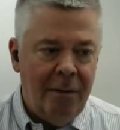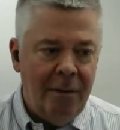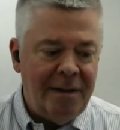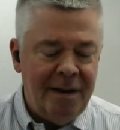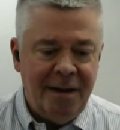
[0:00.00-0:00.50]

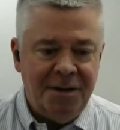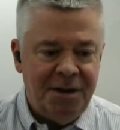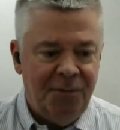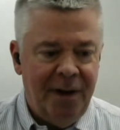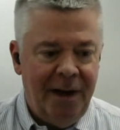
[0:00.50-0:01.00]
Well, I think
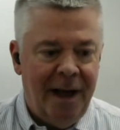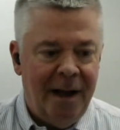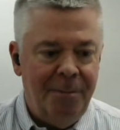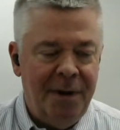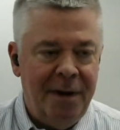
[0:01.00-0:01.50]
it's
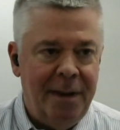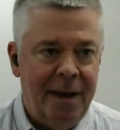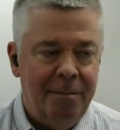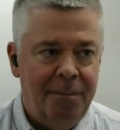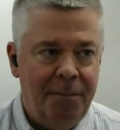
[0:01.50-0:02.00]
really helping
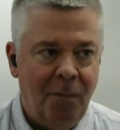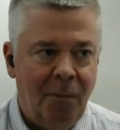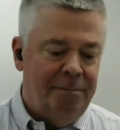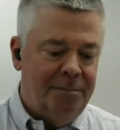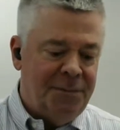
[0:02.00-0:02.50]
them
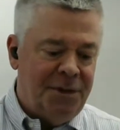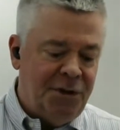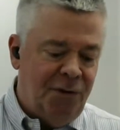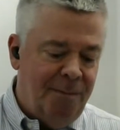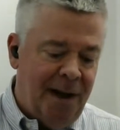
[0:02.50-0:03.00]

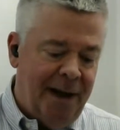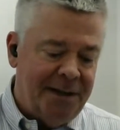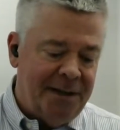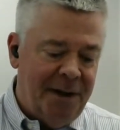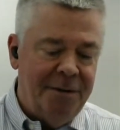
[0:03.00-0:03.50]
streamline
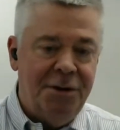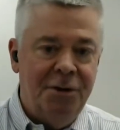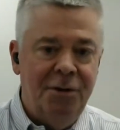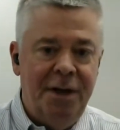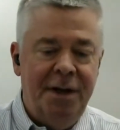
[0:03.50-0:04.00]
some of their
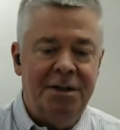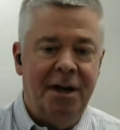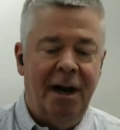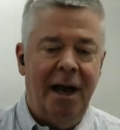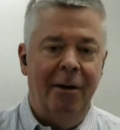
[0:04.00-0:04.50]
duties and
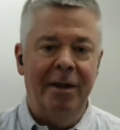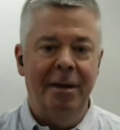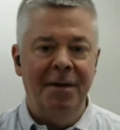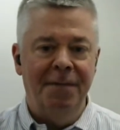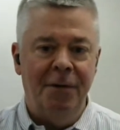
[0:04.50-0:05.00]
allowing them to
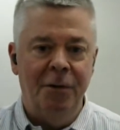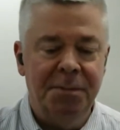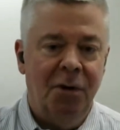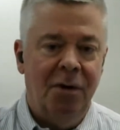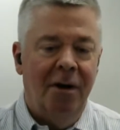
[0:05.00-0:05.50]
focus
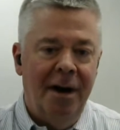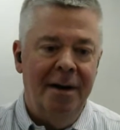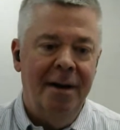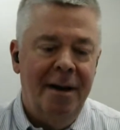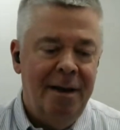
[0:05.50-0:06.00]
more
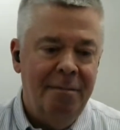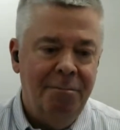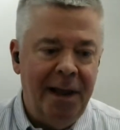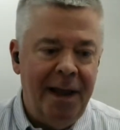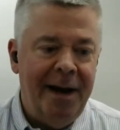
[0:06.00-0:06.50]
on
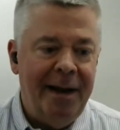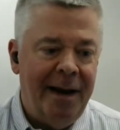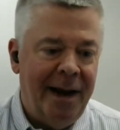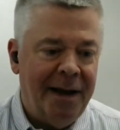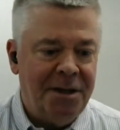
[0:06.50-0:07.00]
planning
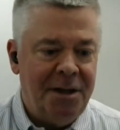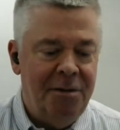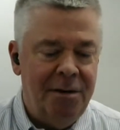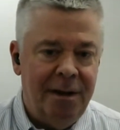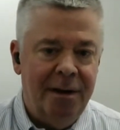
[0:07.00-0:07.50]
and
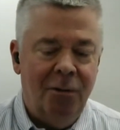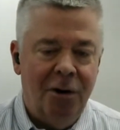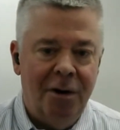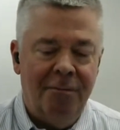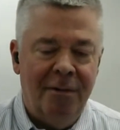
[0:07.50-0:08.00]
executing their
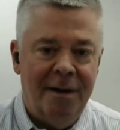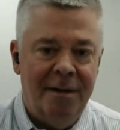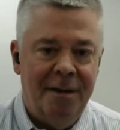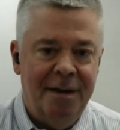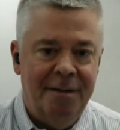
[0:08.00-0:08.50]
work
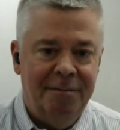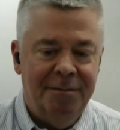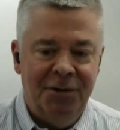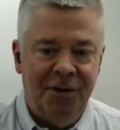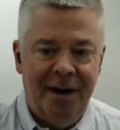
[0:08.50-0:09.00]
rather than
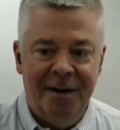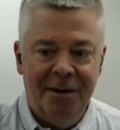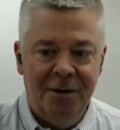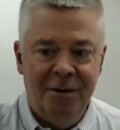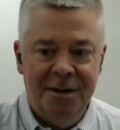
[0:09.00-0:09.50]
trying to
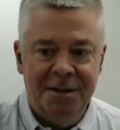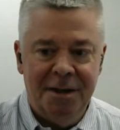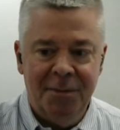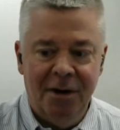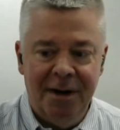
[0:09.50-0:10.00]
herd the
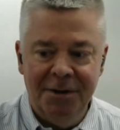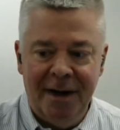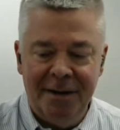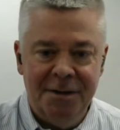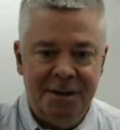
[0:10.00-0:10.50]

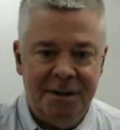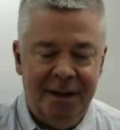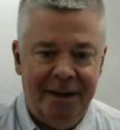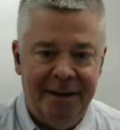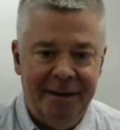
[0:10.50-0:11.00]
subcontractors.
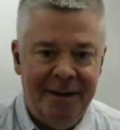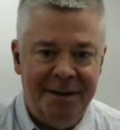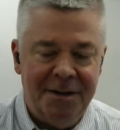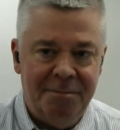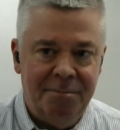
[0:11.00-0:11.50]

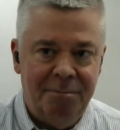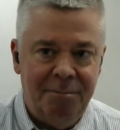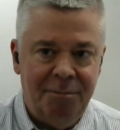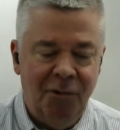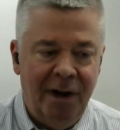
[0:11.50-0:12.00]
It's
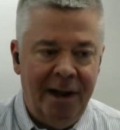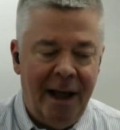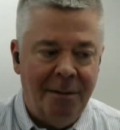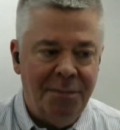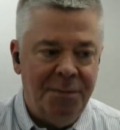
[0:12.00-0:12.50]

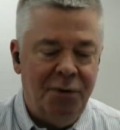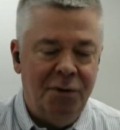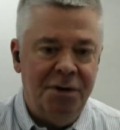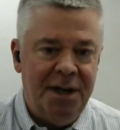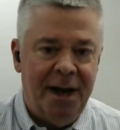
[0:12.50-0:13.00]
really helps
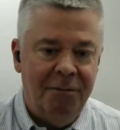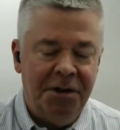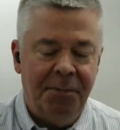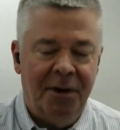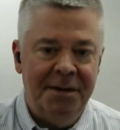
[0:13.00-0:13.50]
push down
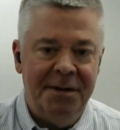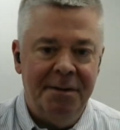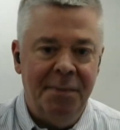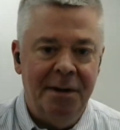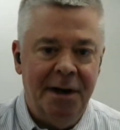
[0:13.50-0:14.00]

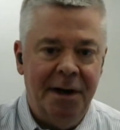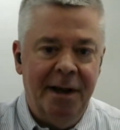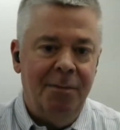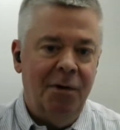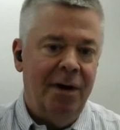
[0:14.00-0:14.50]
responsibility and
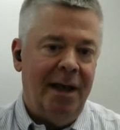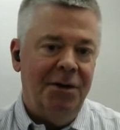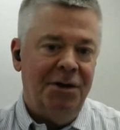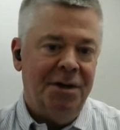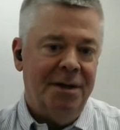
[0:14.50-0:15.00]

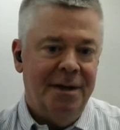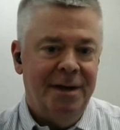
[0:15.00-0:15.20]
communication